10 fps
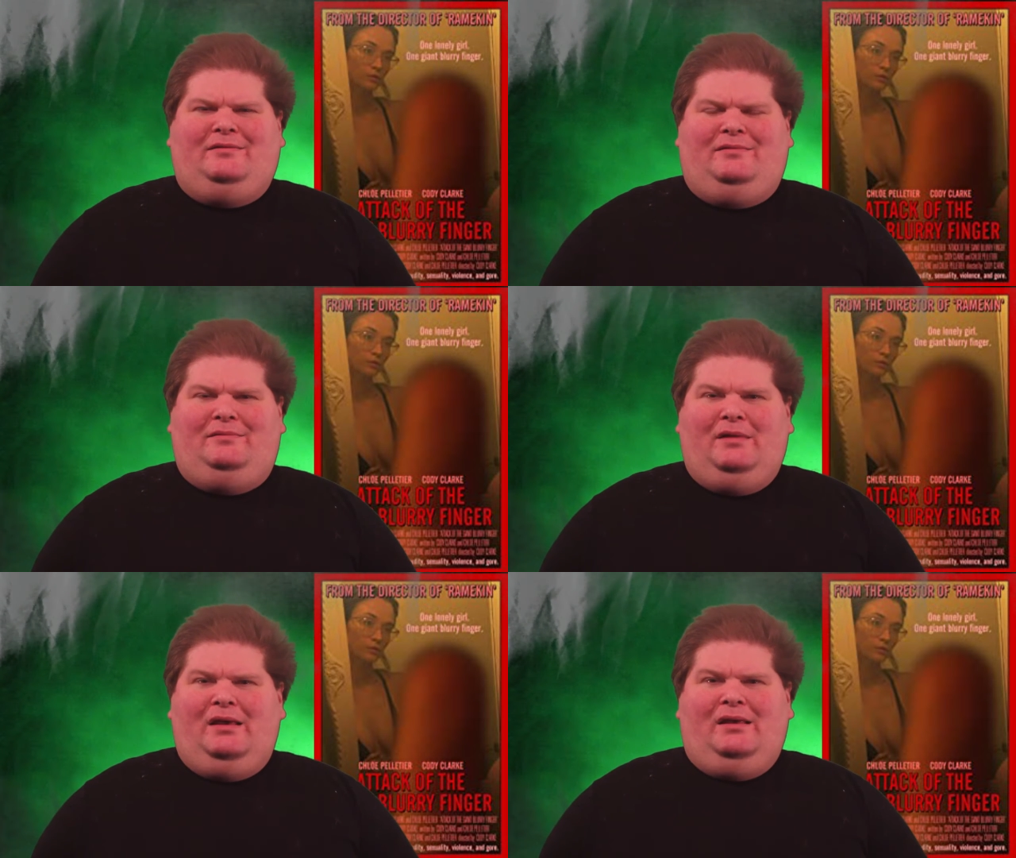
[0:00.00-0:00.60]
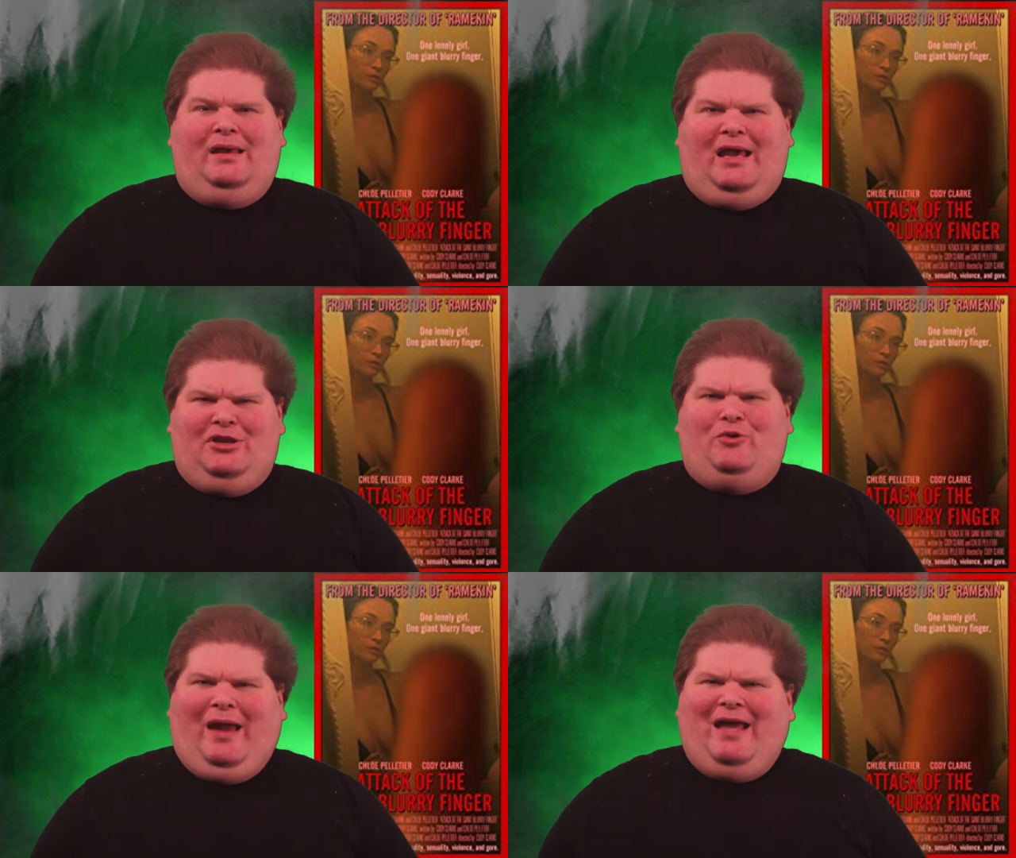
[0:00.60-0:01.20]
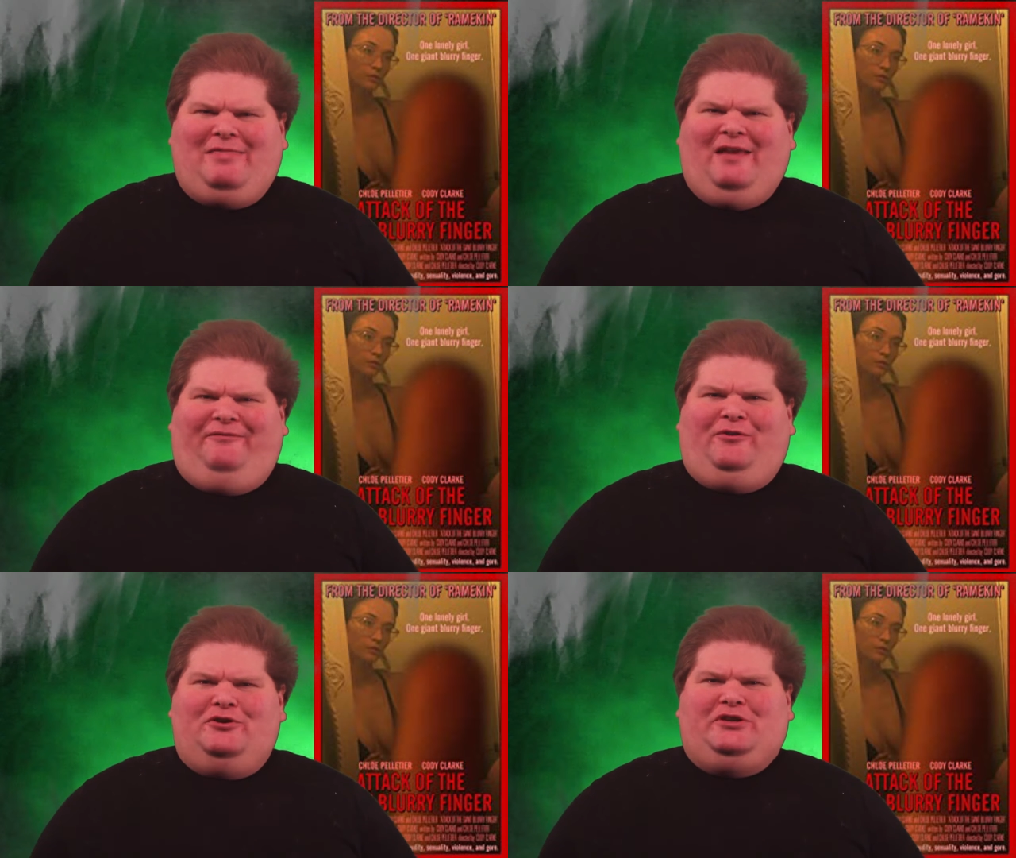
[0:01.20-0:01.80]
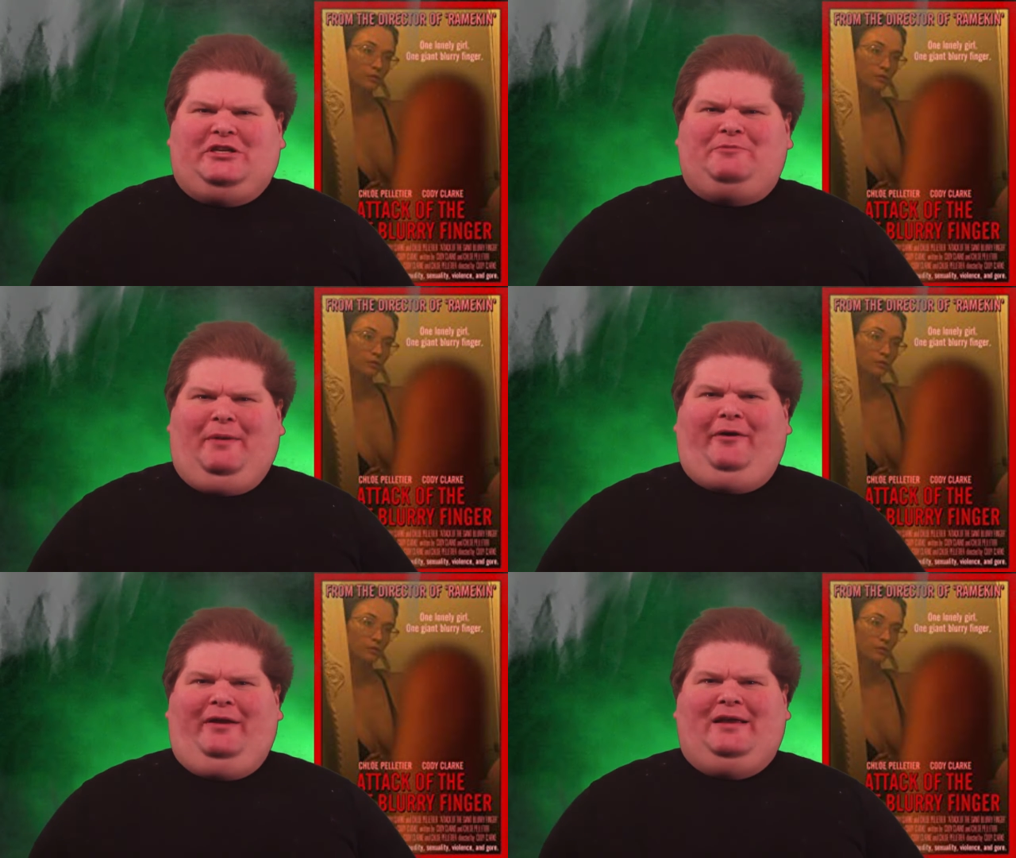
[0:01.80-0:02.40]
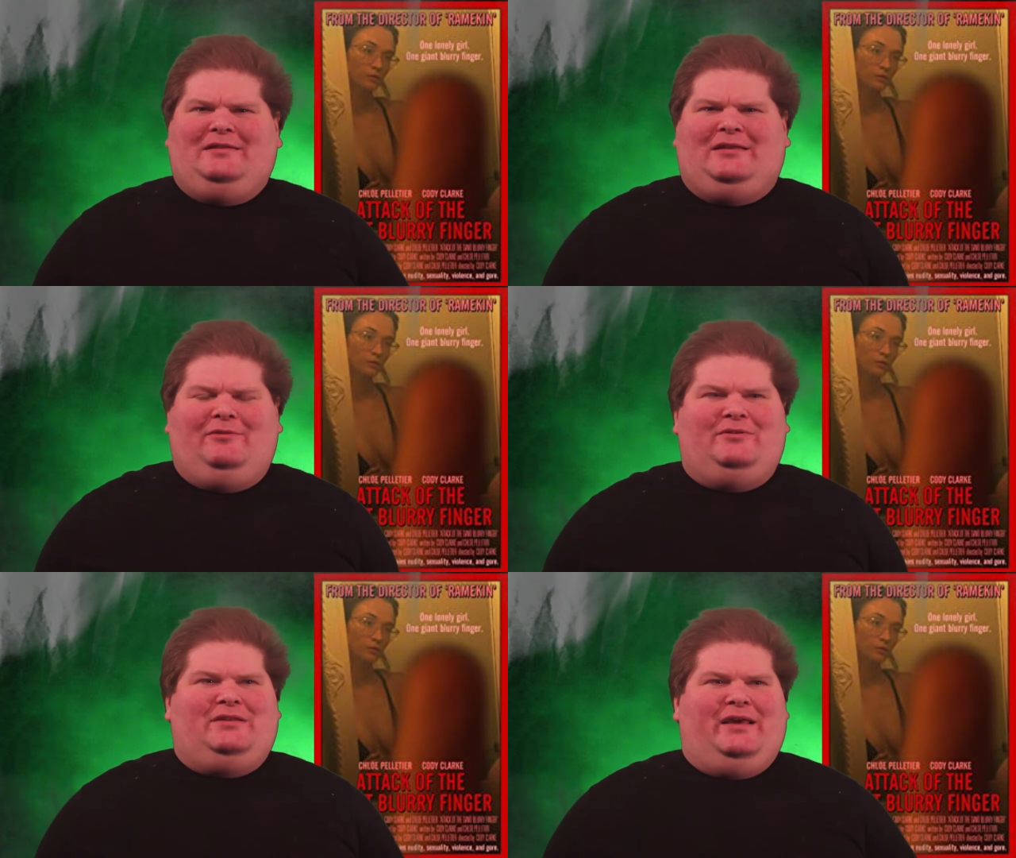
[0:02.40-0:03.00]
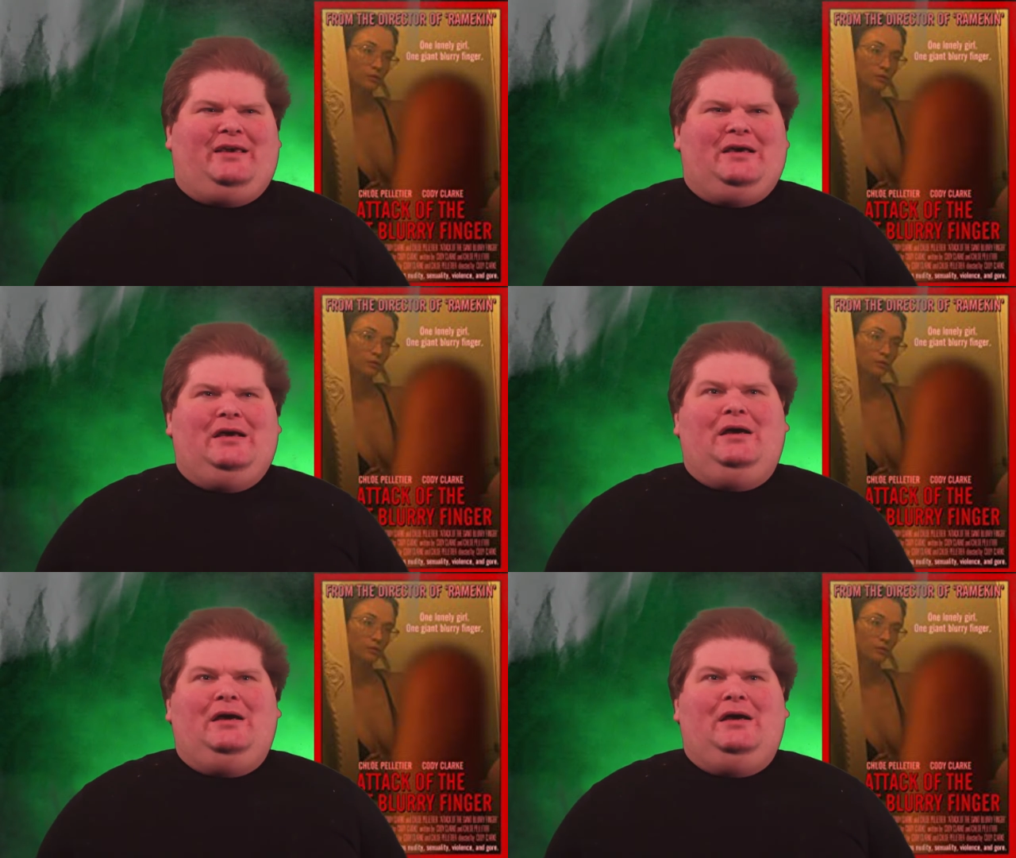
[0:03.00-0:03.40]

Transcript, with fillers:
Speaker 1: and and you had that first experience, and it was like,